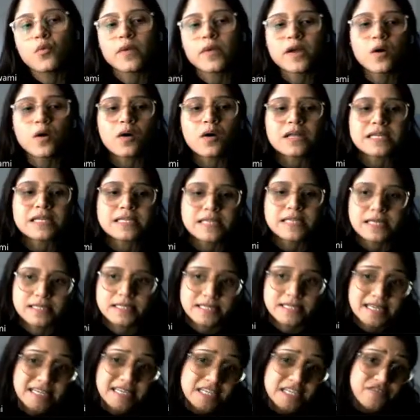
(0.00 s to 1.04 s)
we call it
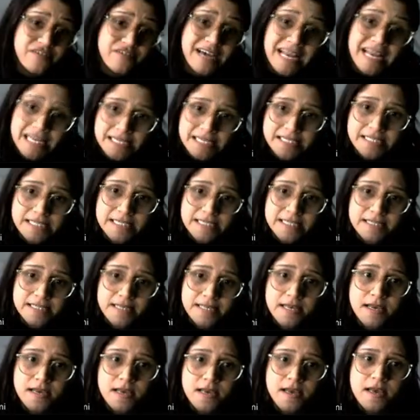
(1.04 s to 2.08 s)
as active galaxies.
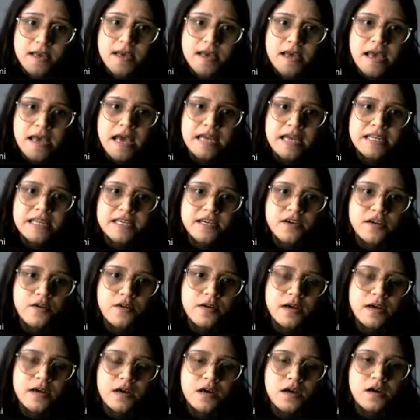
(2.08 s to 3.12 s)
And here
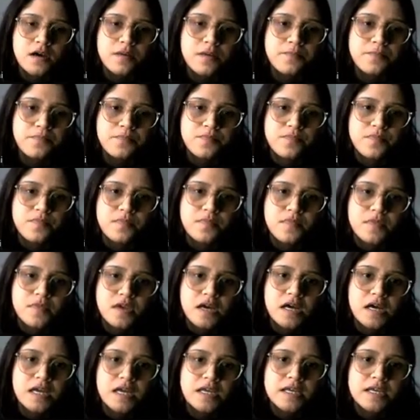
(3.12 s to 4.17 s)

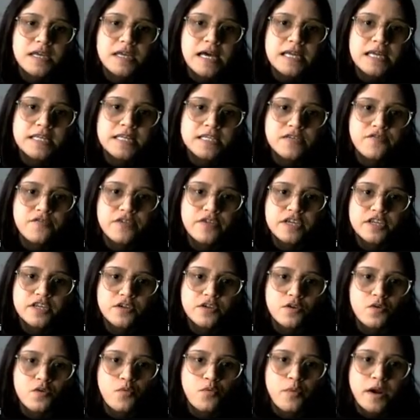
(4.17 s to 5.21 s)
I added a
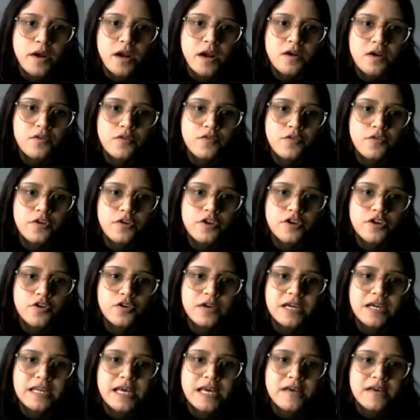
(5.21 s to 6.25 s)
video where you
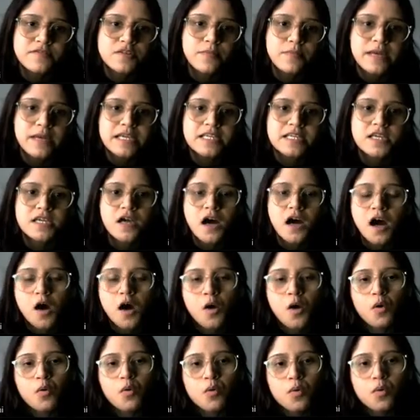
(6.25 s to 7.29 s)
can have some idea
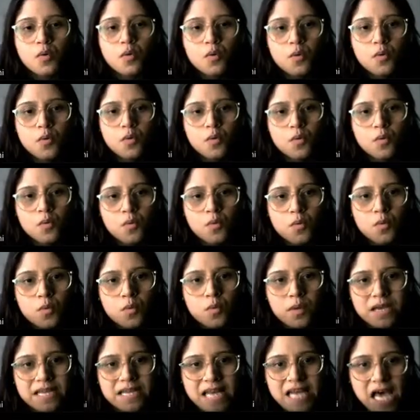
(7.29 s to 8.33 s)
how
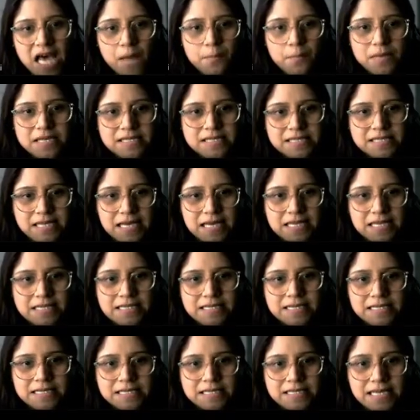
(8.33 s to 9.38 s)
it happens. At
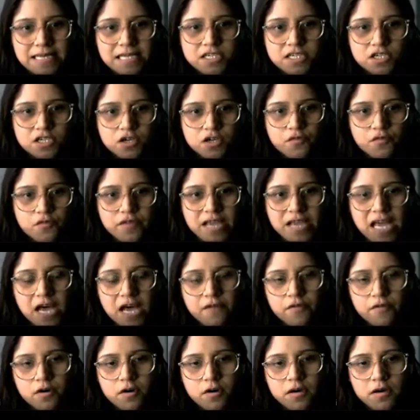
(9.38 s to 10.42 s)
the center we
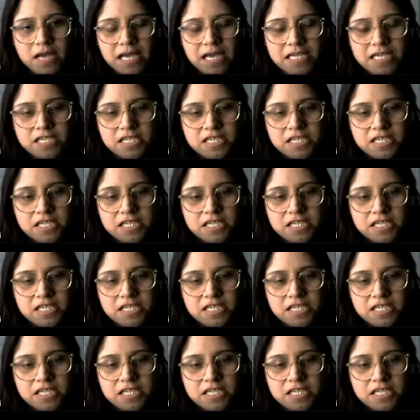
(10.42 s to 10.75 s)
have a